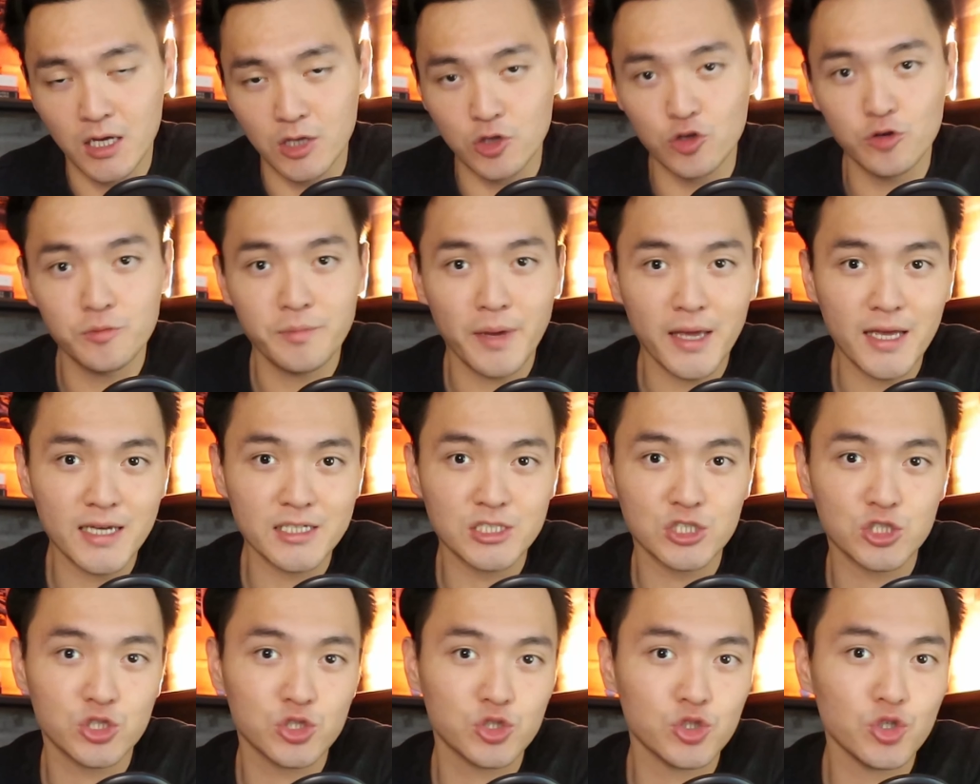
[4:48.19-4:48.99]
you may
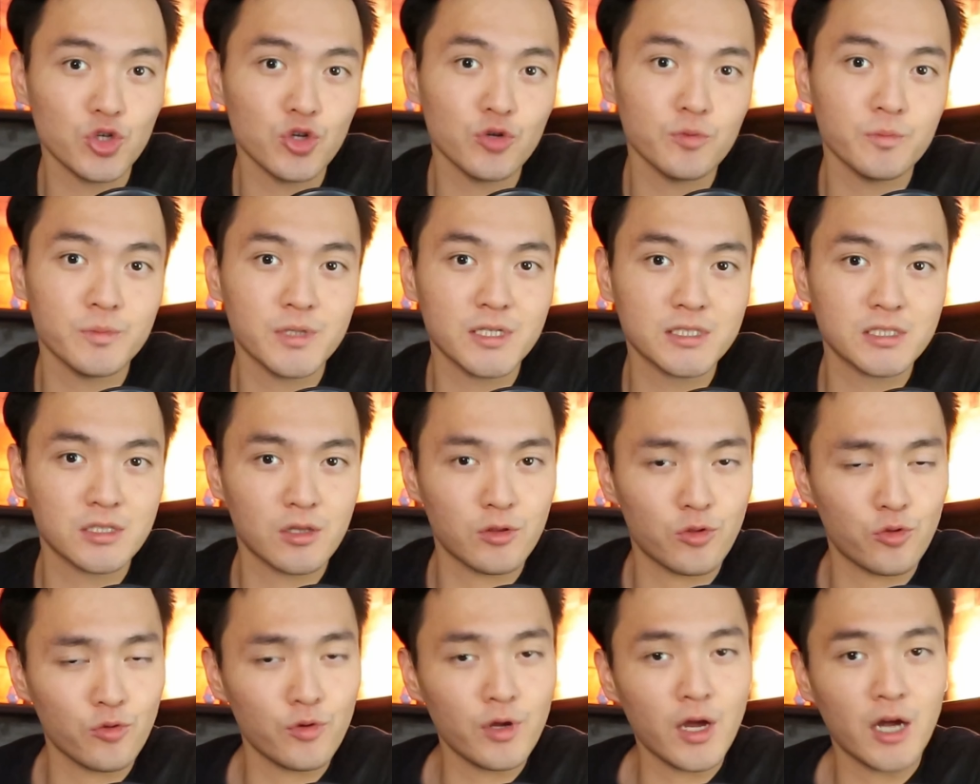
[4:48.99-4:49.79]
assume this
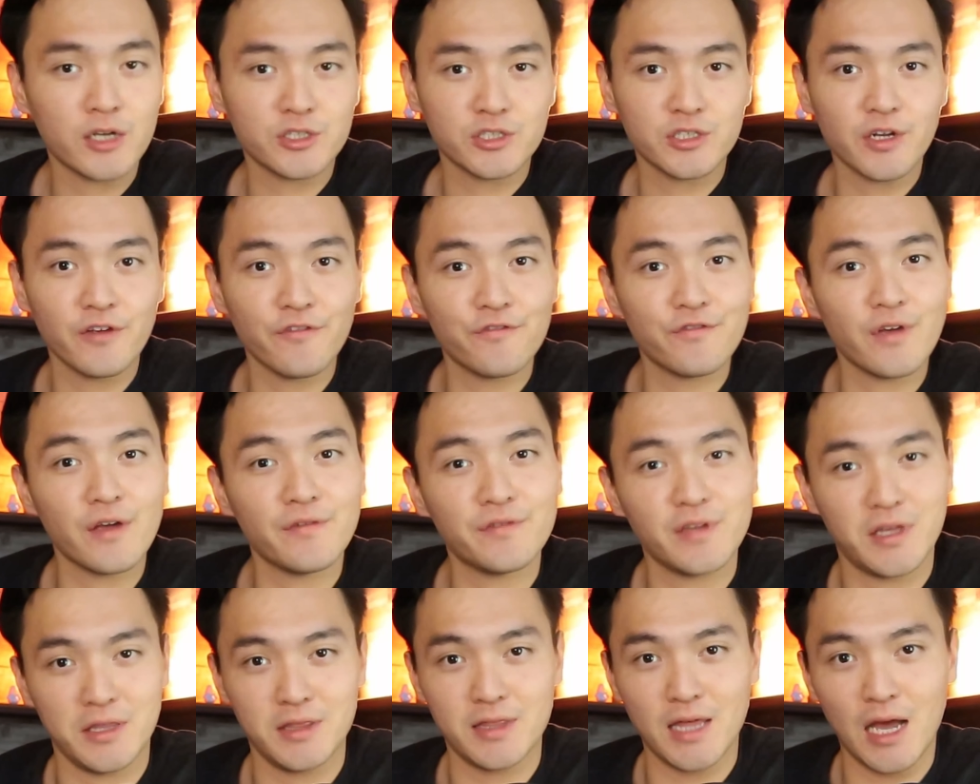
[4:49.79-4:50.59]

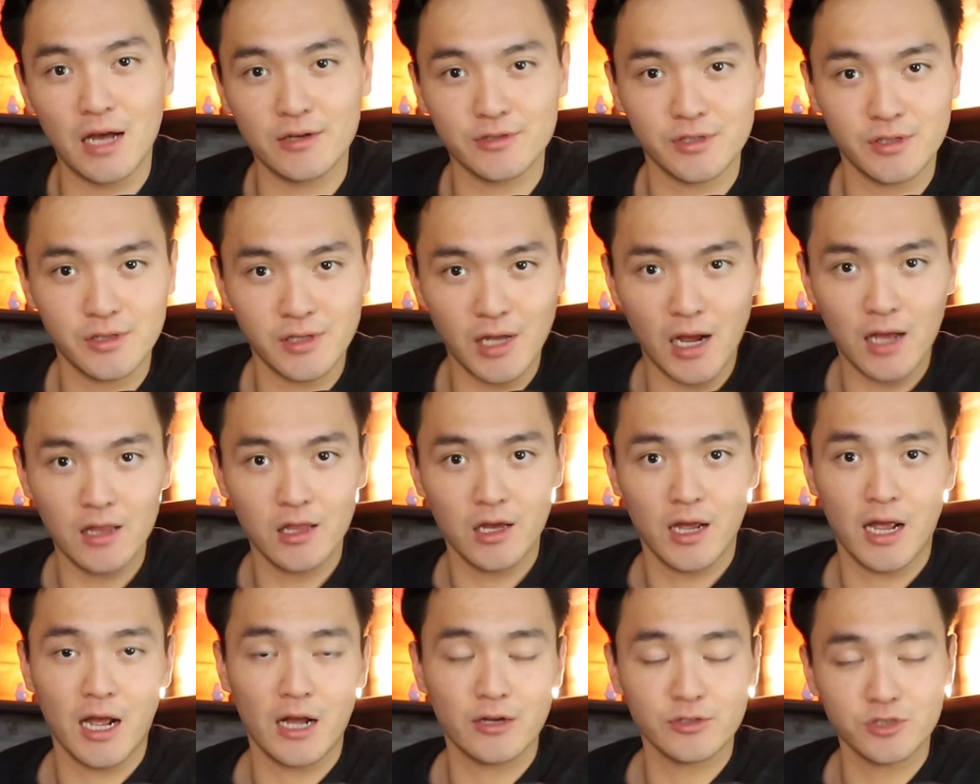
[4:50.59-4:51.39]

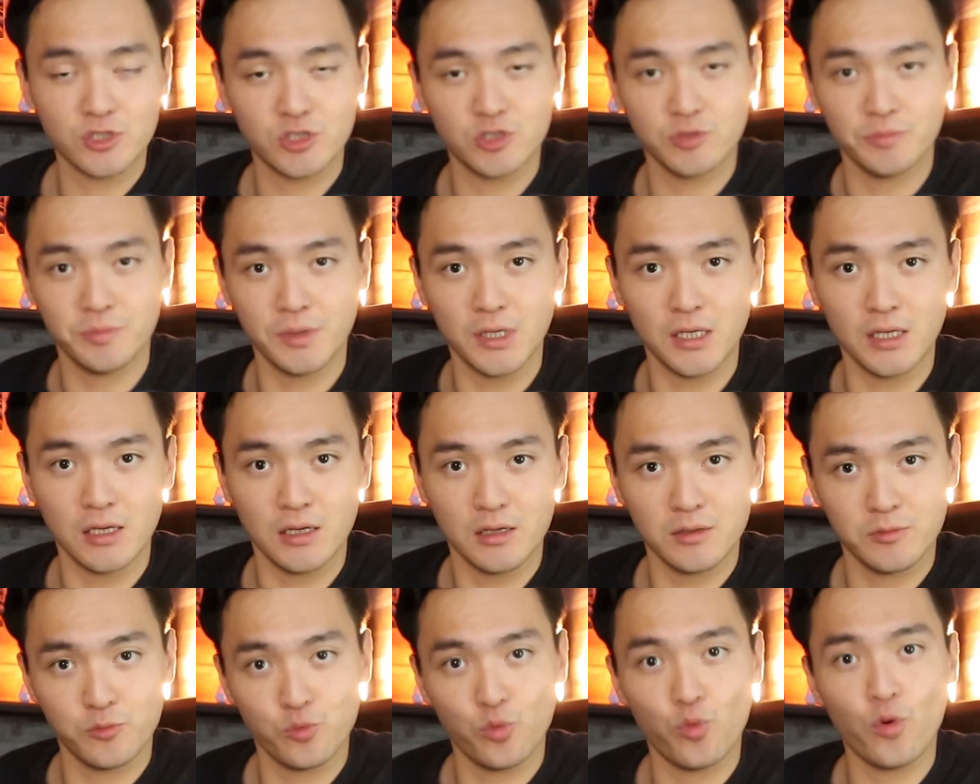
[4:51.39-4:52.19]
$350,000 house to
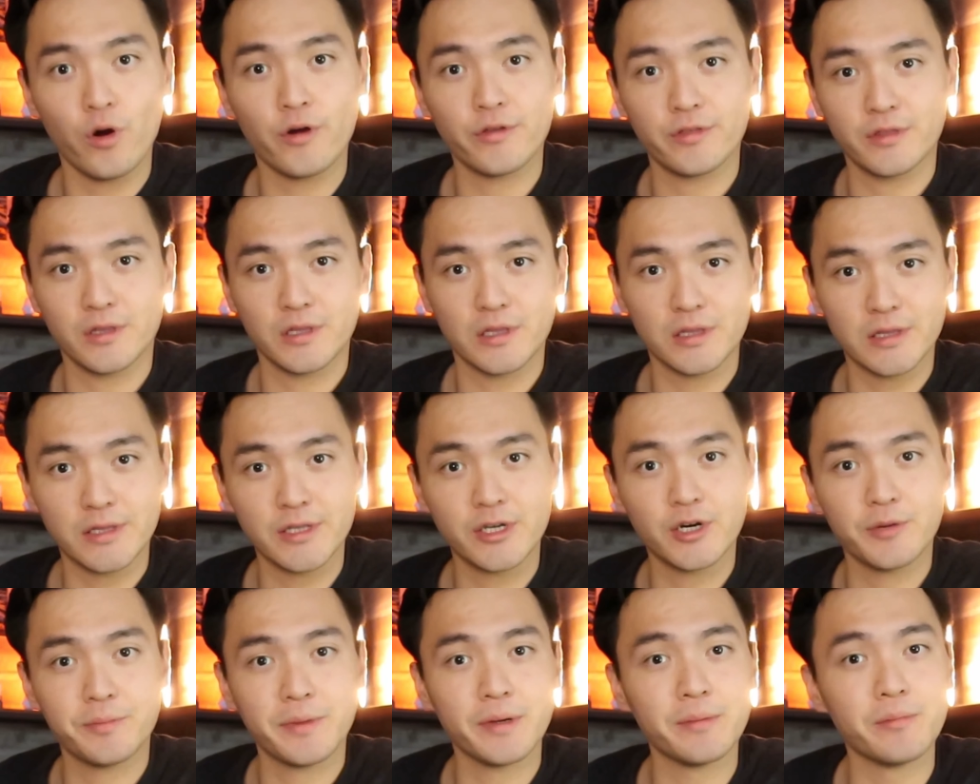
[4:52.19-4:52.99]
be worth a
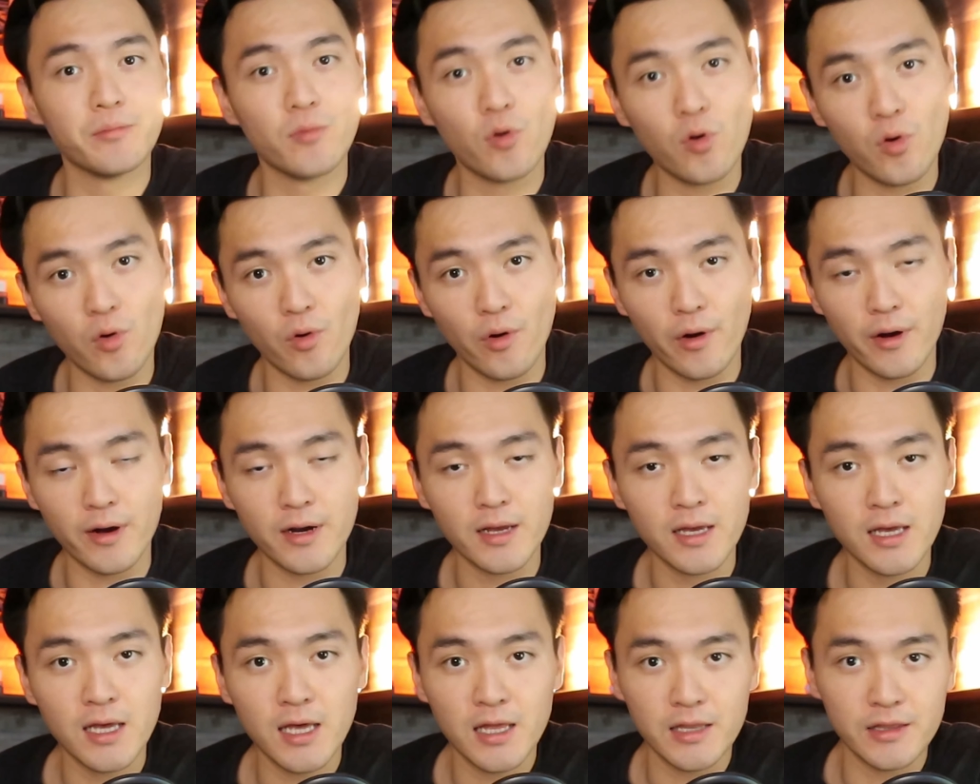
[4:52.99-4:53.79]
little bit more
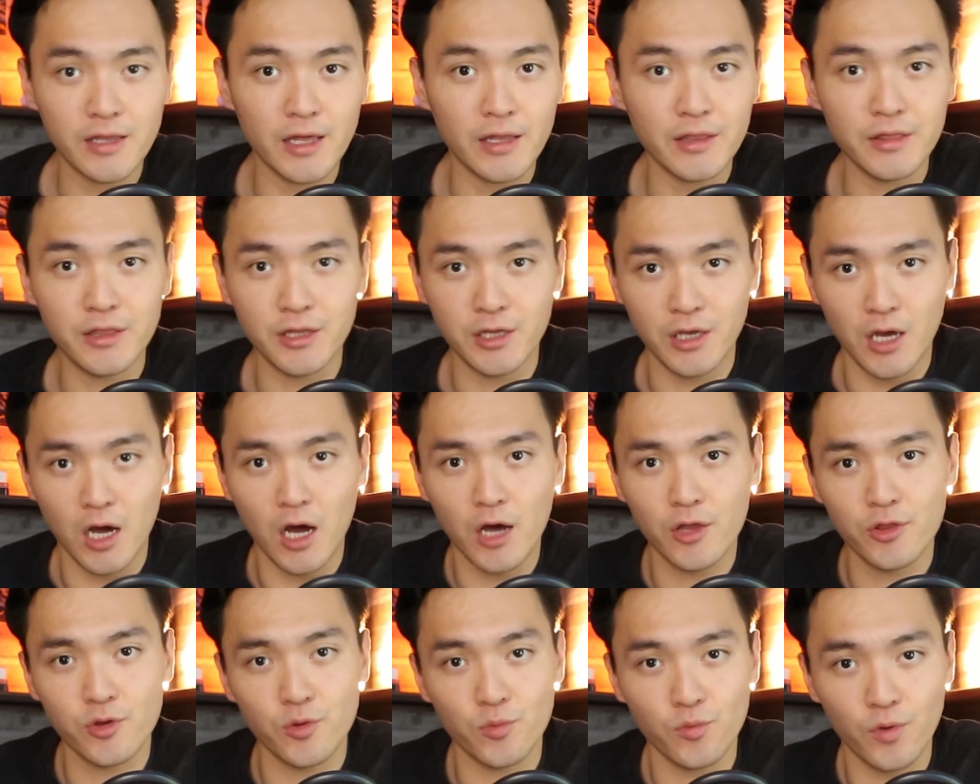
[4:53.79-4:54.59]
than the
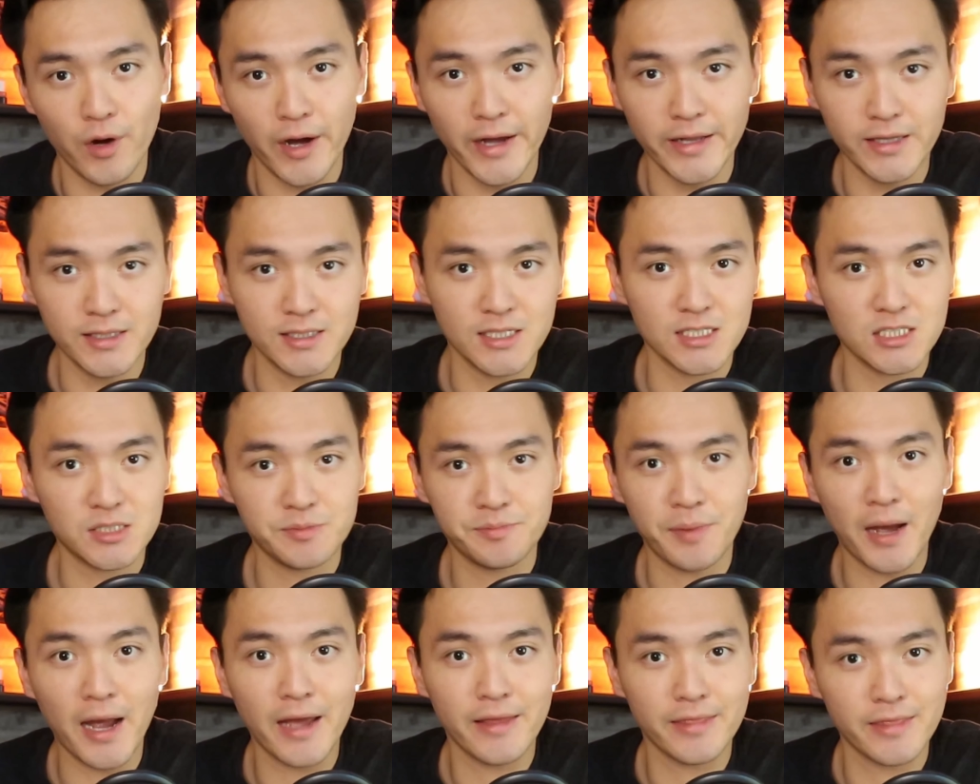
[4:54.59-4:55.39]
other one,
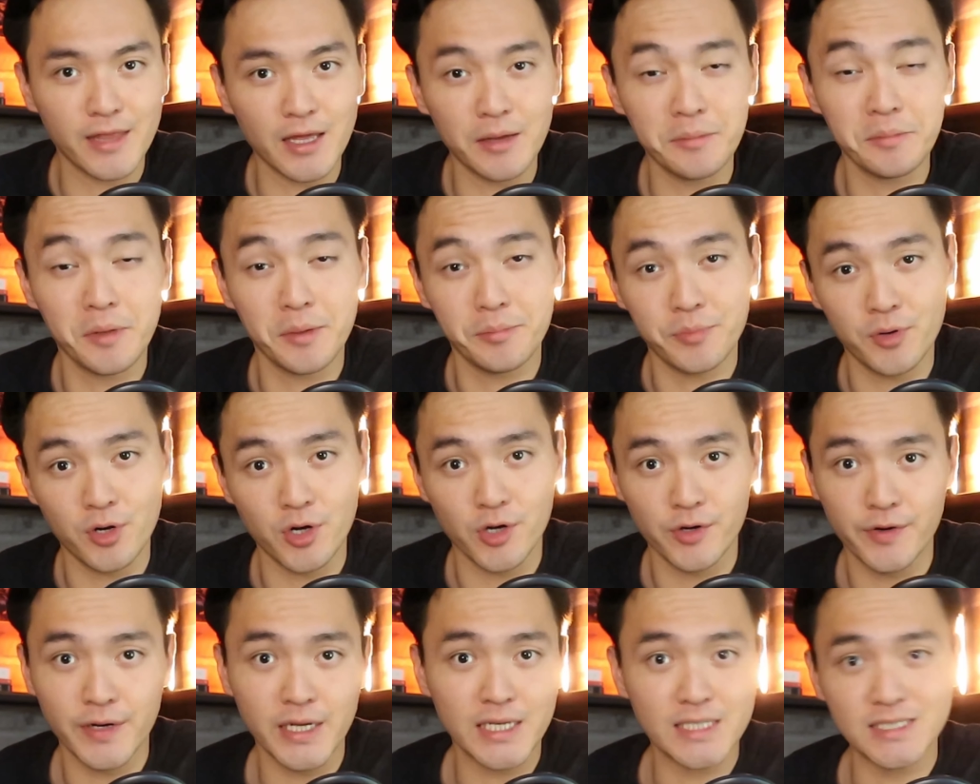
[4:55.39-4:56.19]
despite them
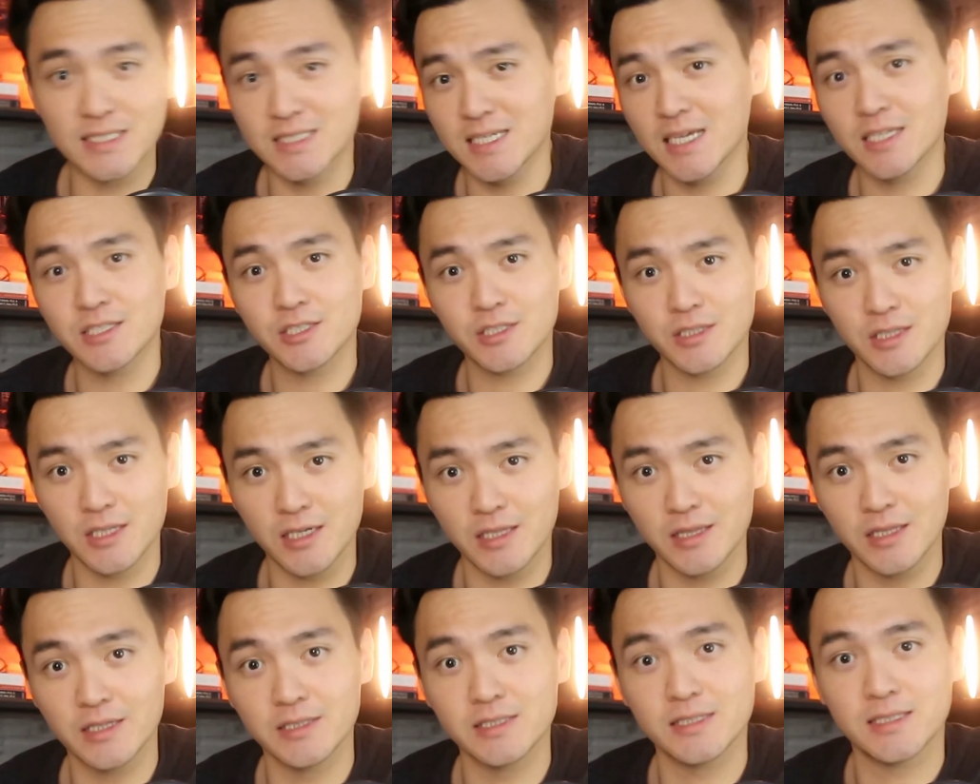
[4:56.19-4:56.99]
appearing
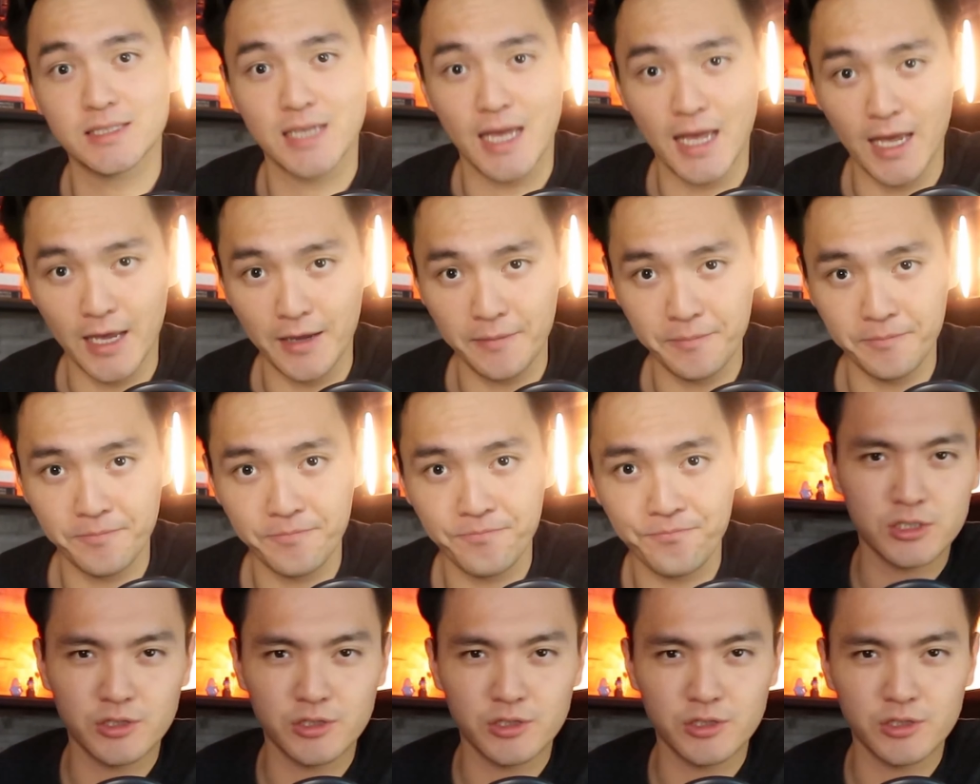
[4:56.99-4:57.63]
essentially the same.